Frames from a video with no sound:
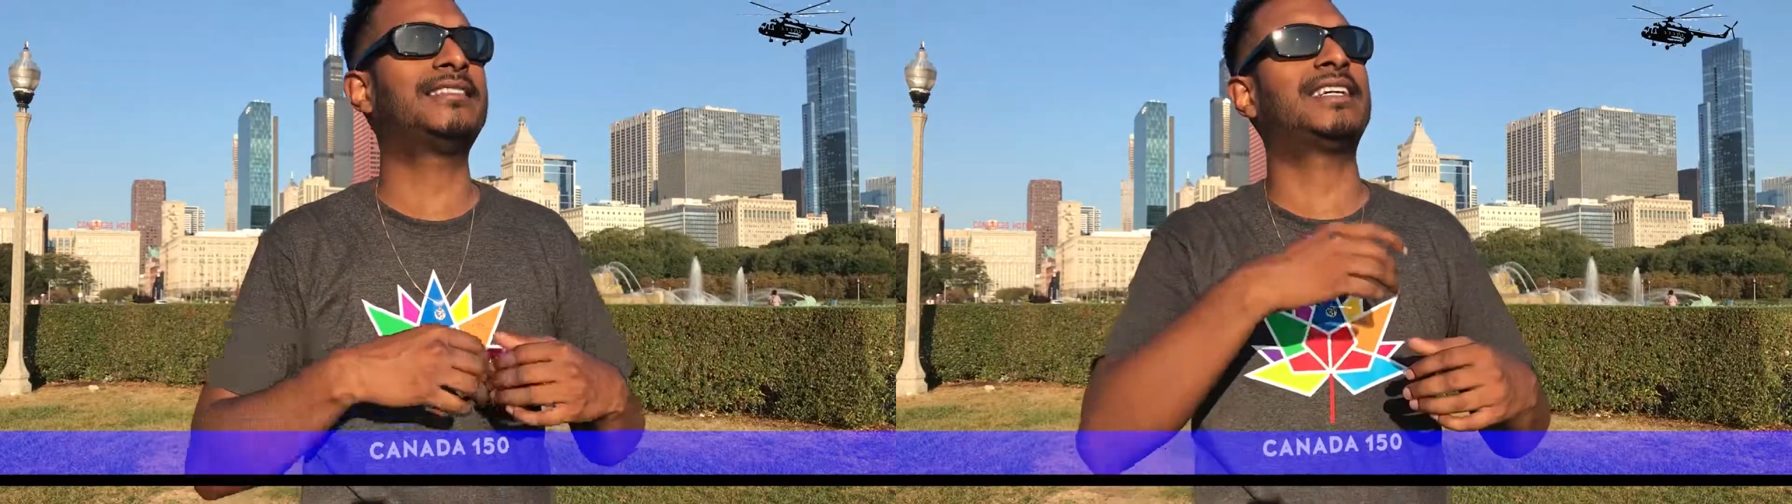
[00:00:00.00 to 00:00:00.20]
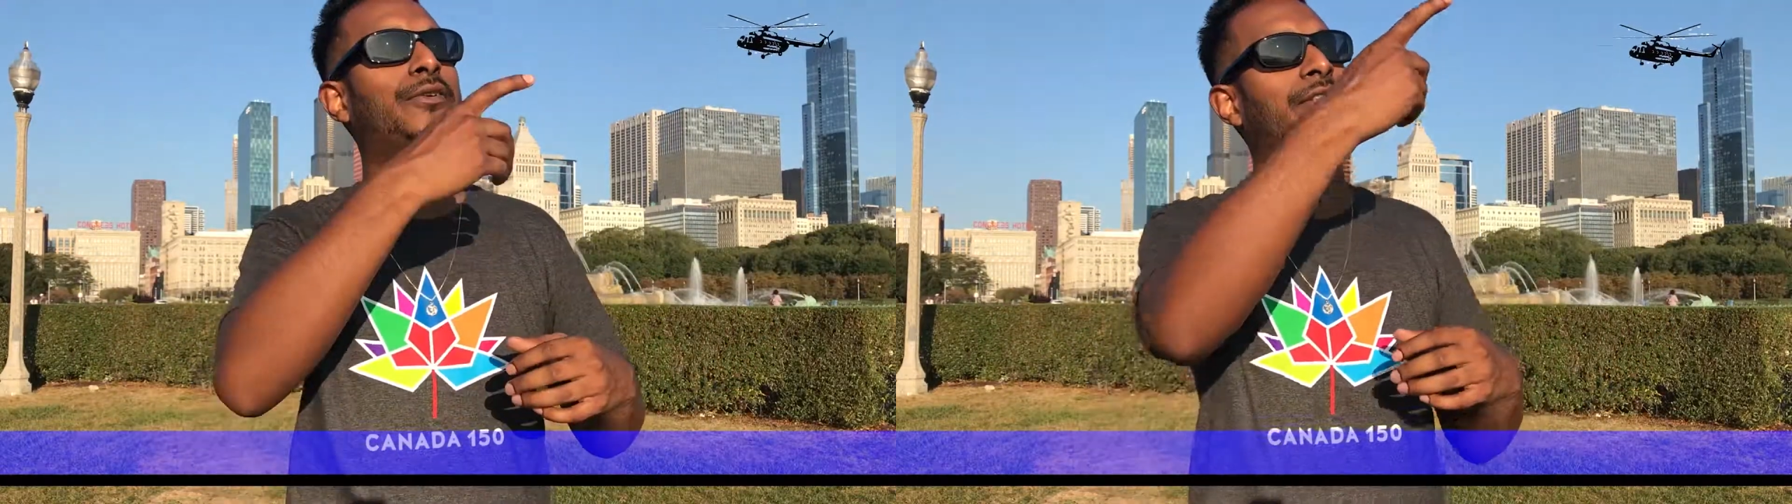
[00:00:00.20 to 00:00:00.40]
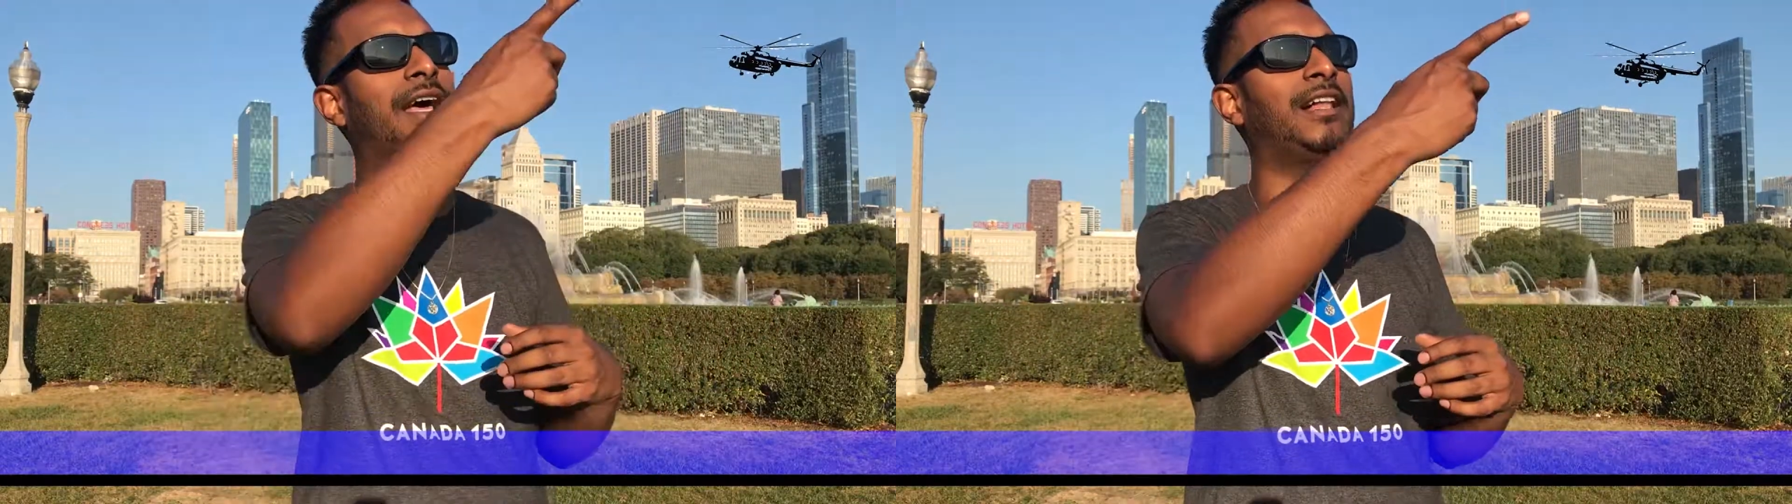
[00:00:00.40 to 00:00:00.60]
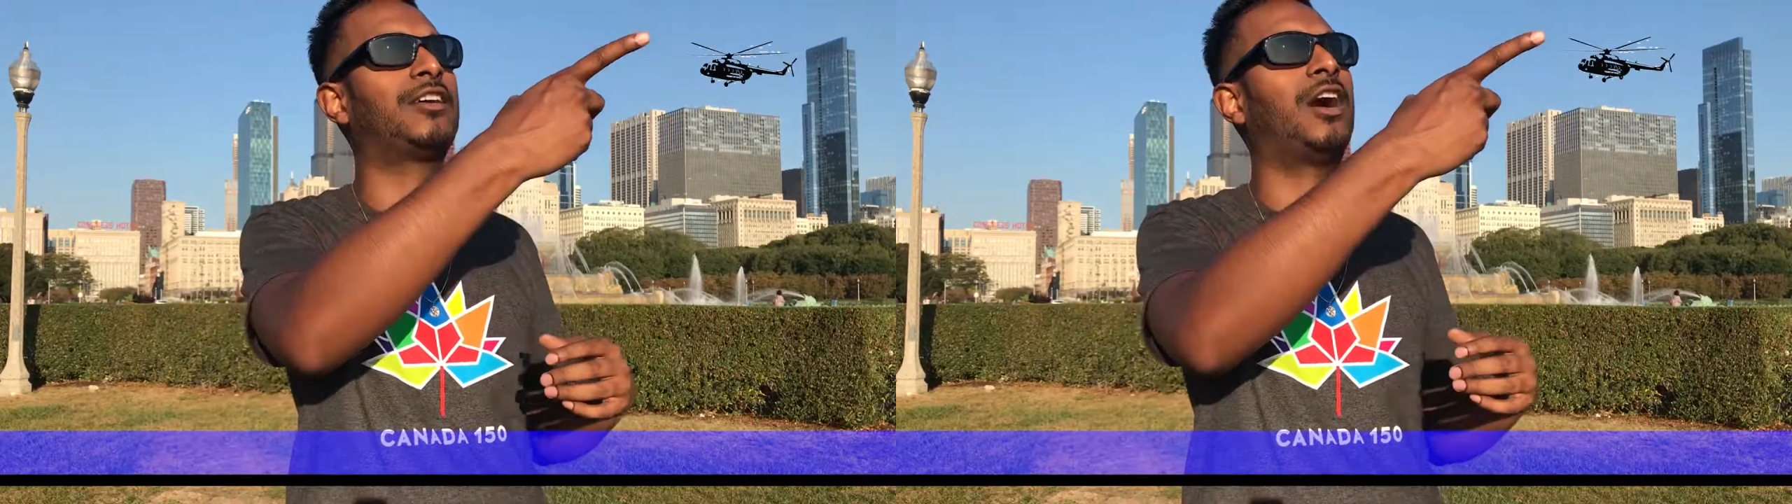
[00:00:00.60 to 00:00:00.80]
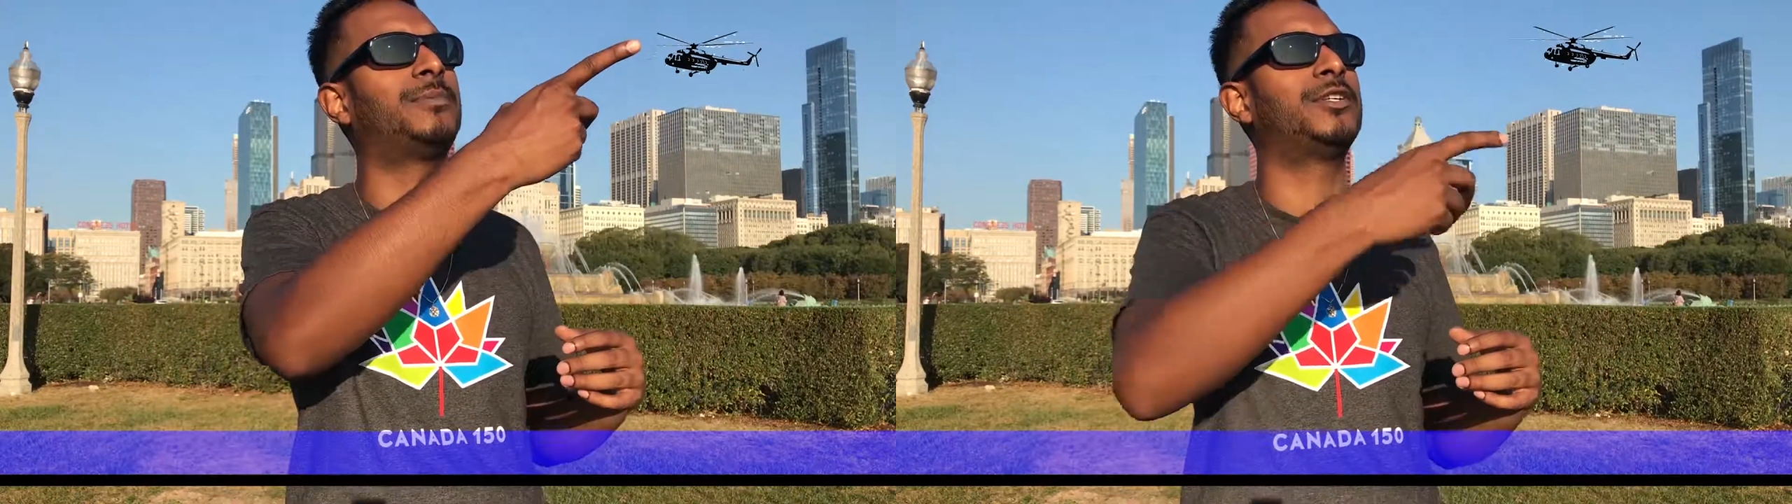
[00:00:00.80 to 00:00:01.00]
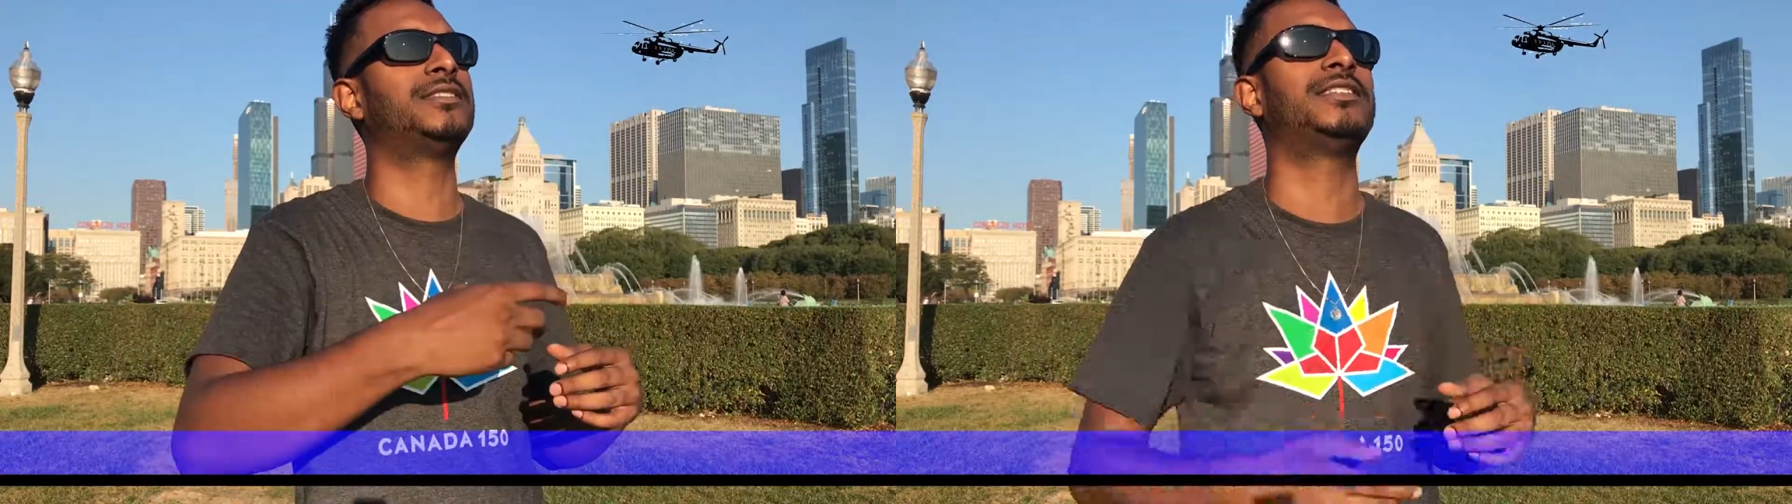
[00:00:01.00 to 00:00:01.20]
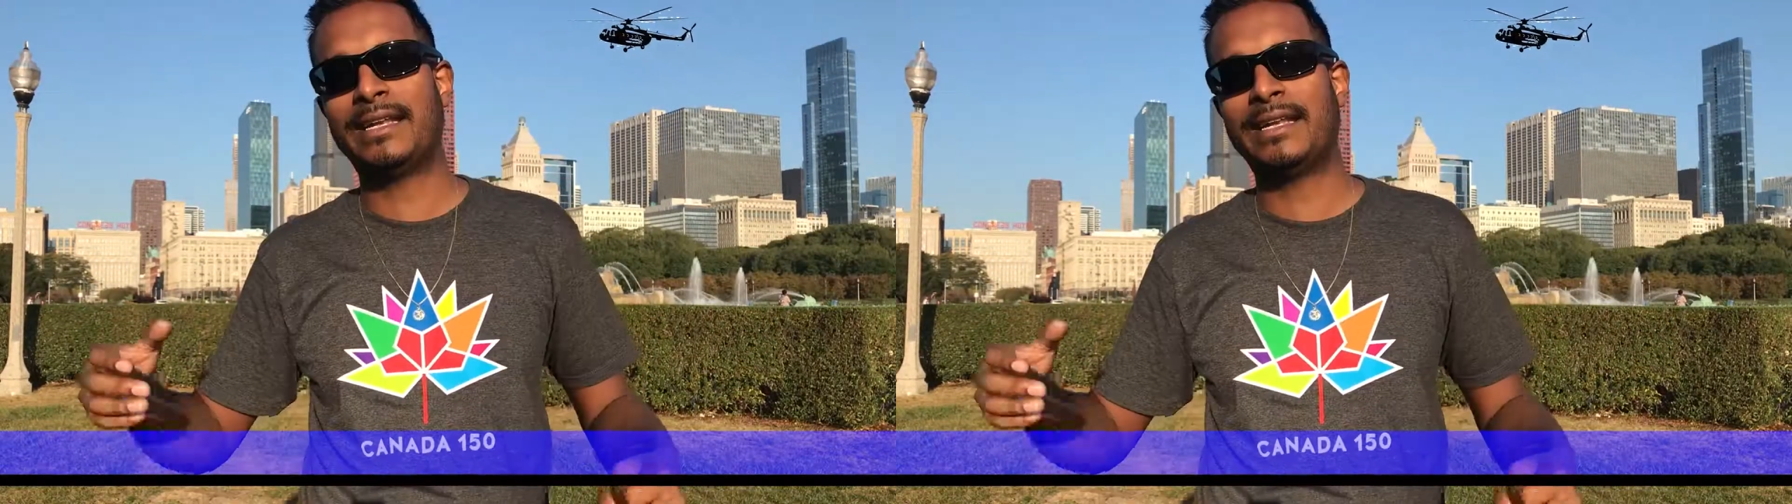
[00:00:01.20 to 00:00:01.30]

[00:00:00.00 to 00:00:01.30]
the sound of the helicopters